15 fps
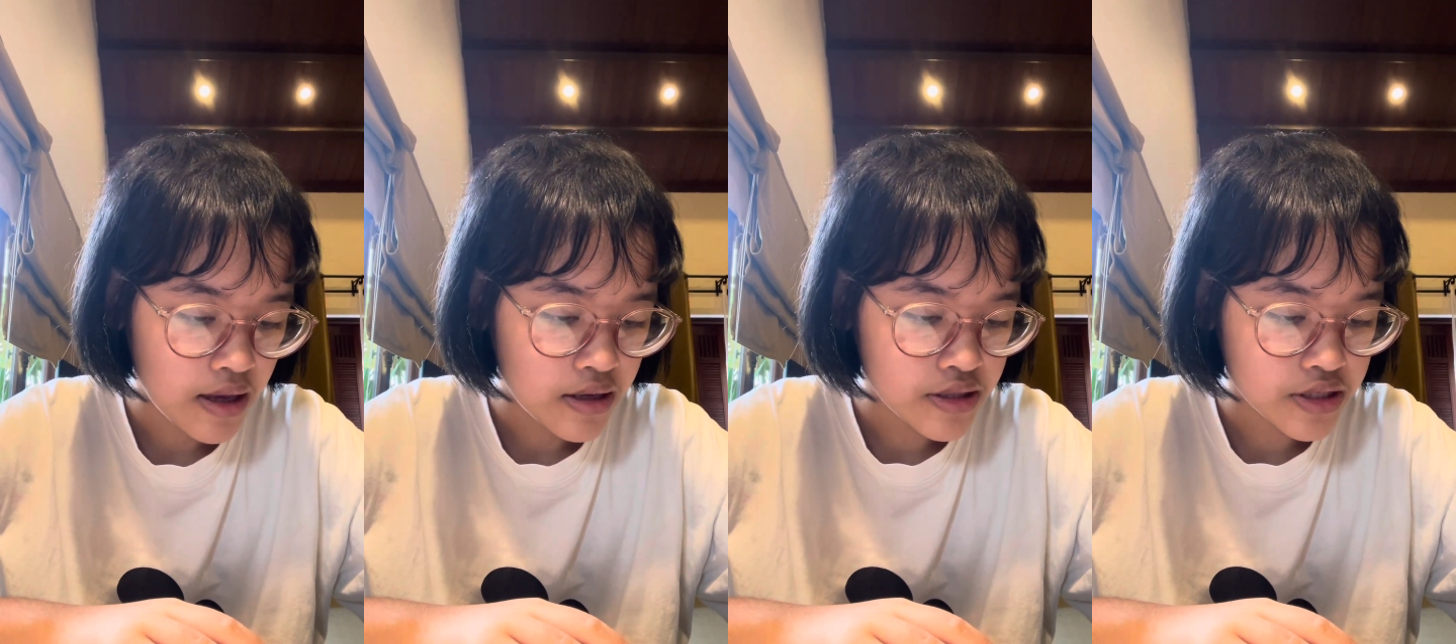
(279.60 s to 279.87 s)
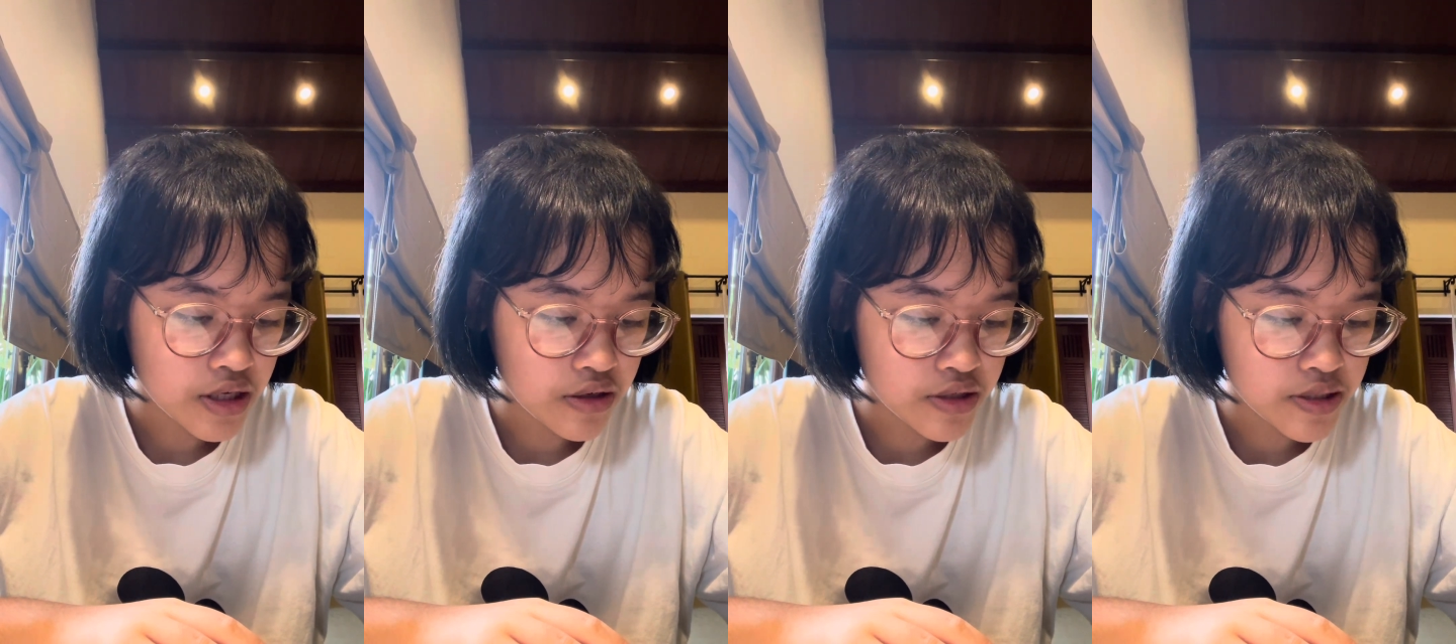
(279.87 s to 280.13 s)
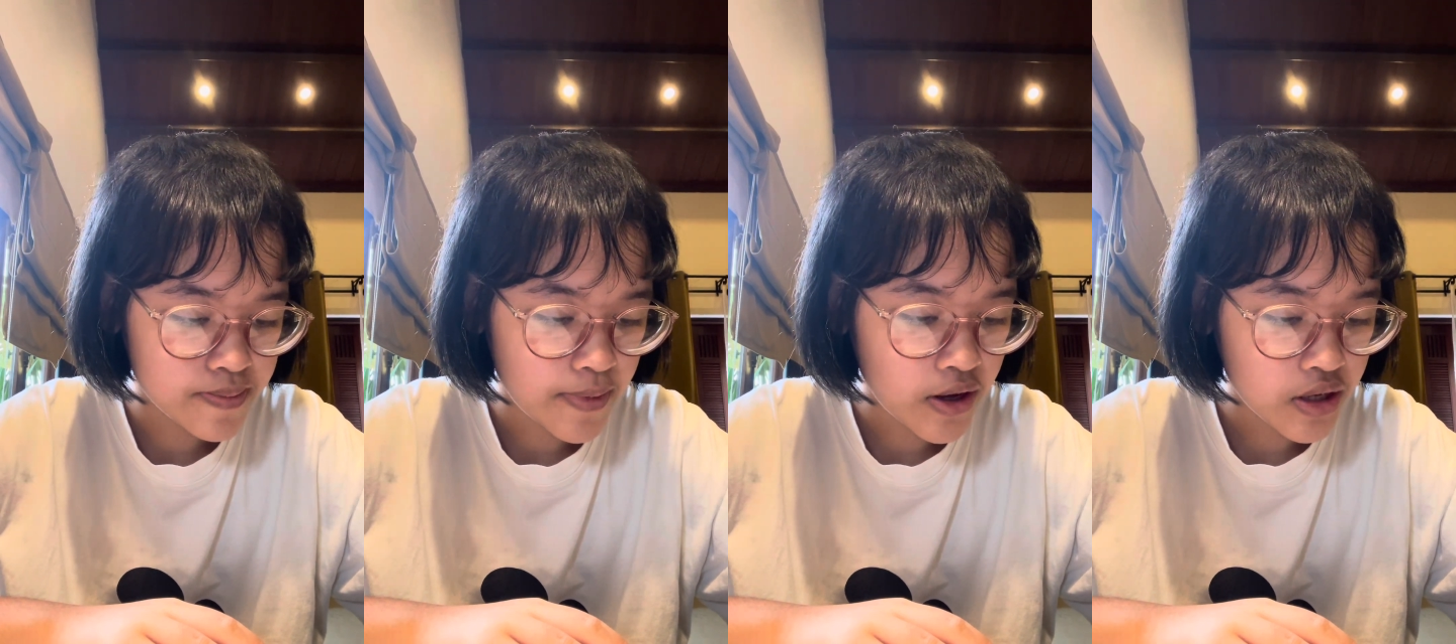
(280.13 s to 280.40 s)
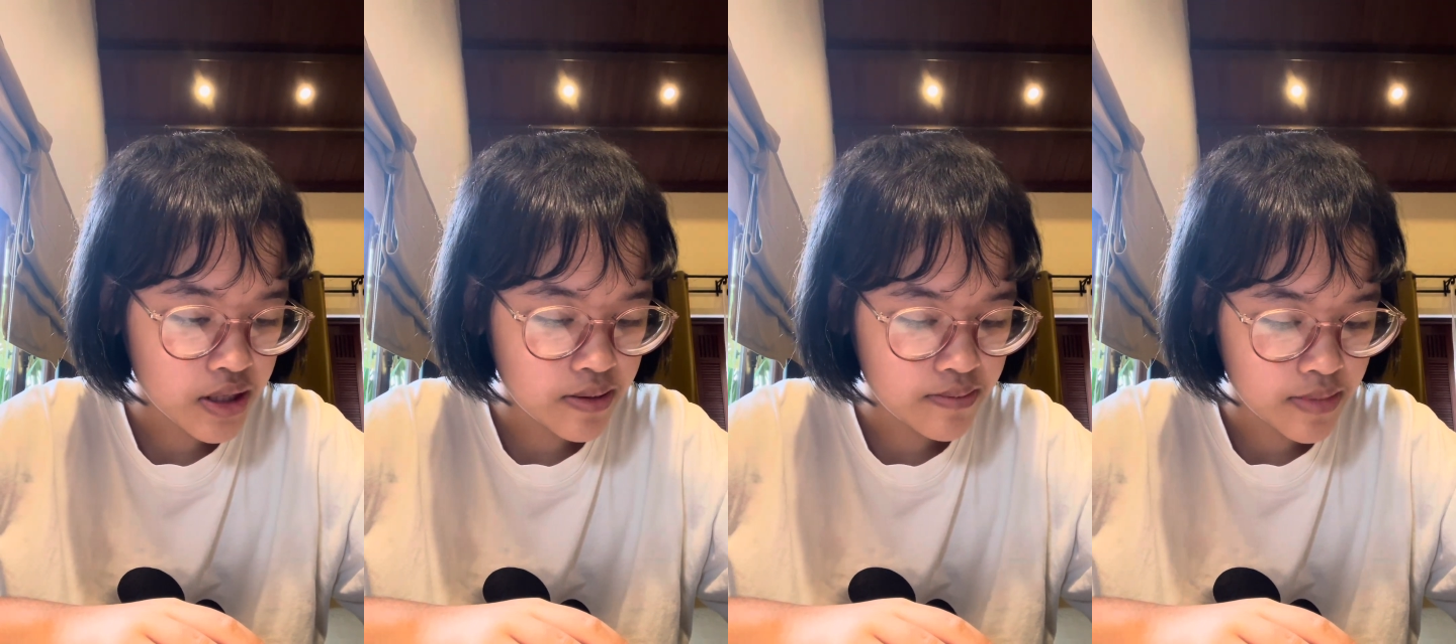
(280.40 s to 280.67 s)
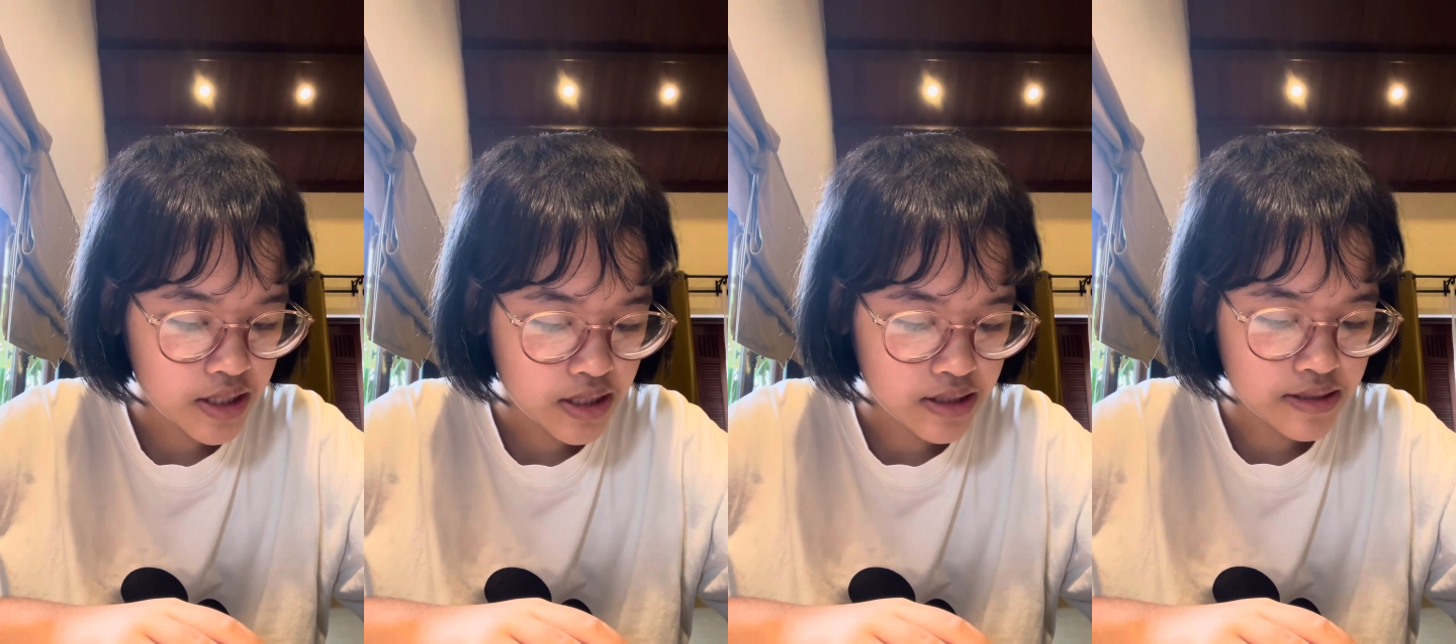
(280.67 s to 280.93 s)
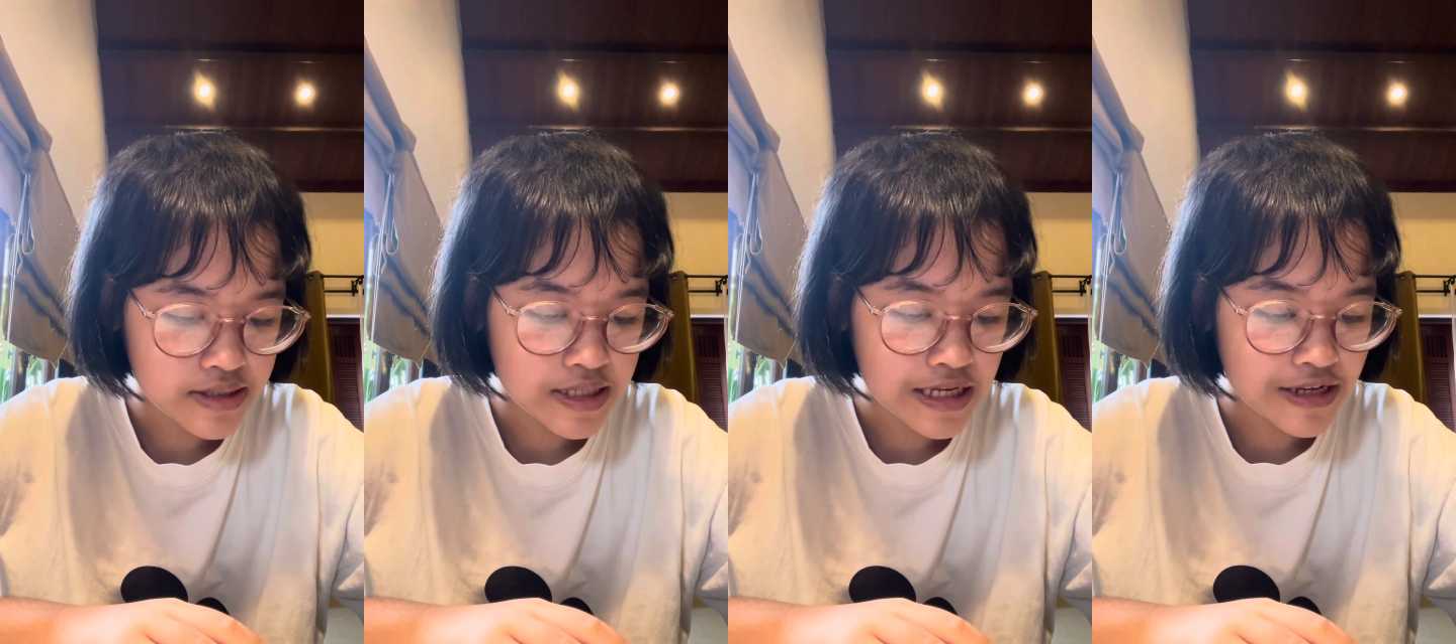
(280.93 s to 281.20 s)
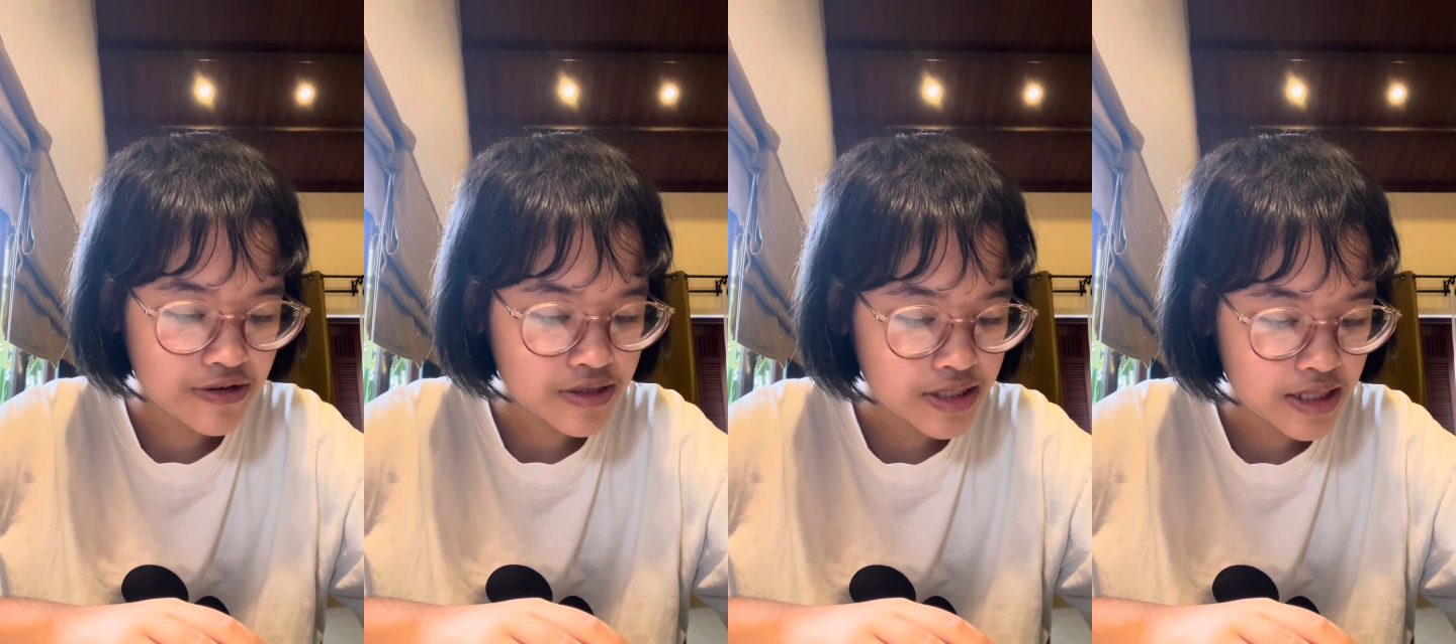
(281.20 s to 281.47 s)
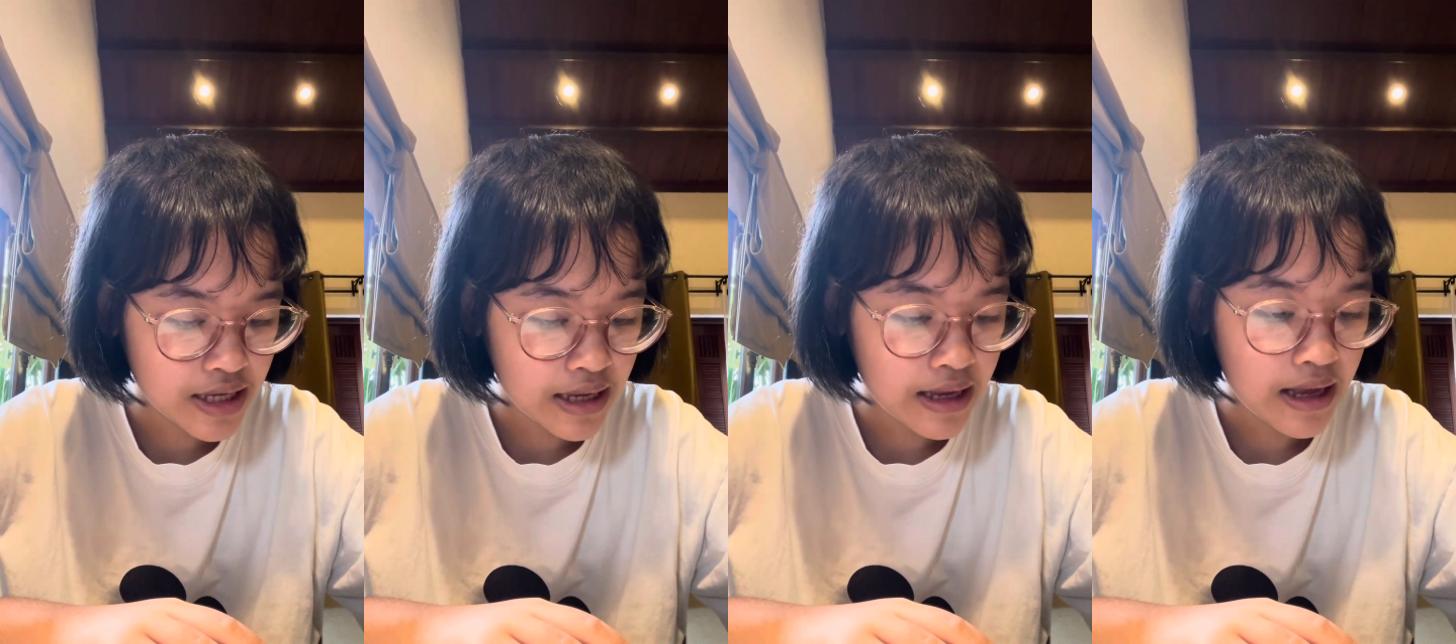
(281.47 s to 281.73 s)
So sparkly means
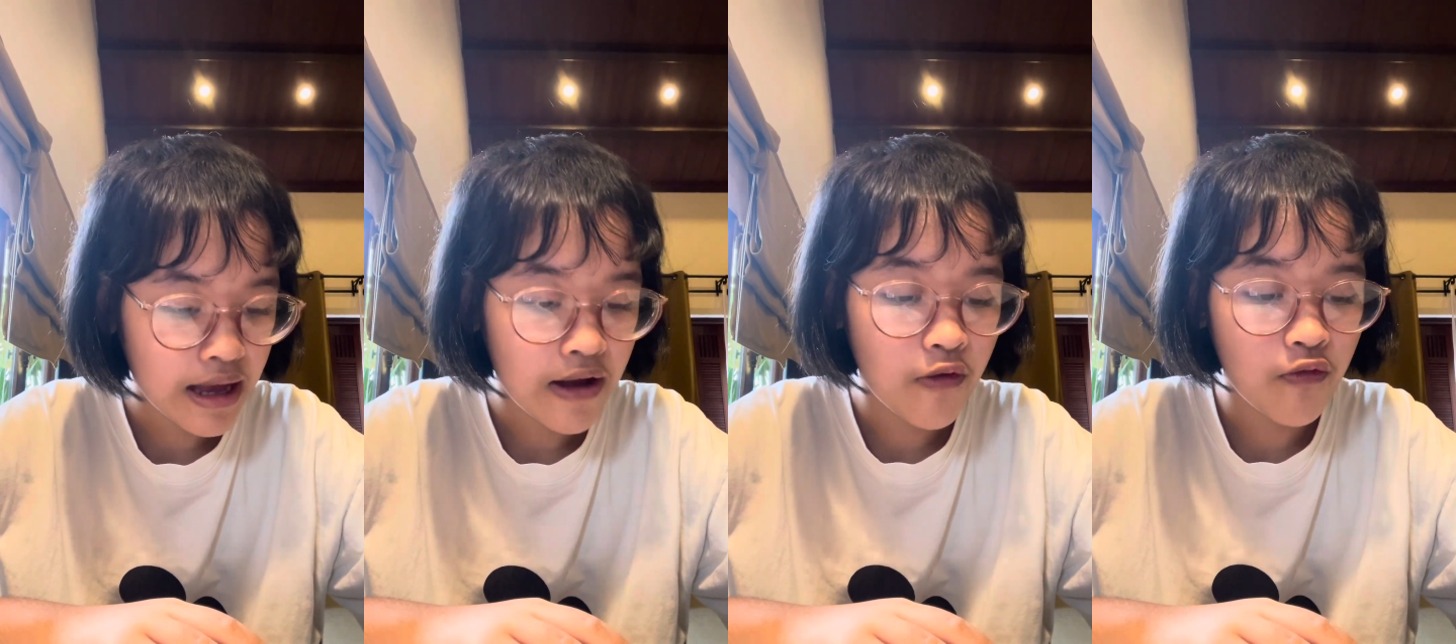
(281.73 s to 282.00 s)
interesting,